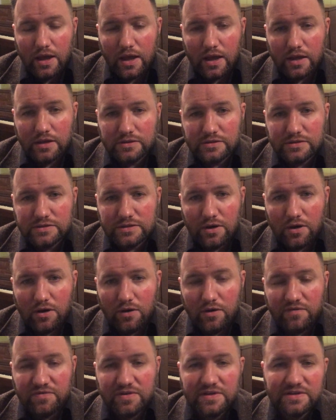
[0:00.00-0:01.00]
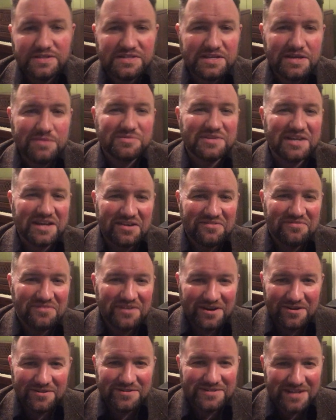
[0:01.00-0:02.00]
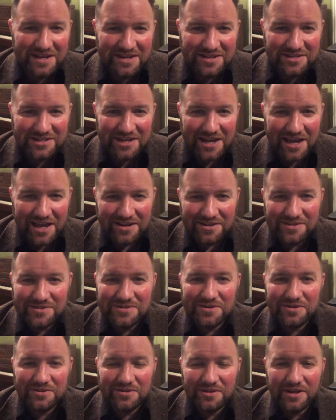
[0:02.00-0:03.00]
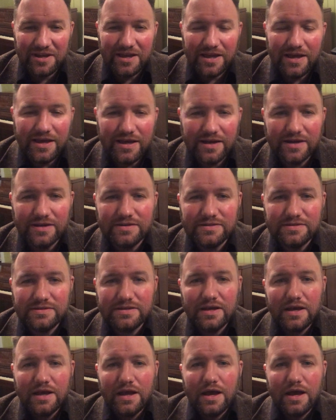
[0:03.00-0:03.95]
And so if this seems like a fireside chat, it certainly is.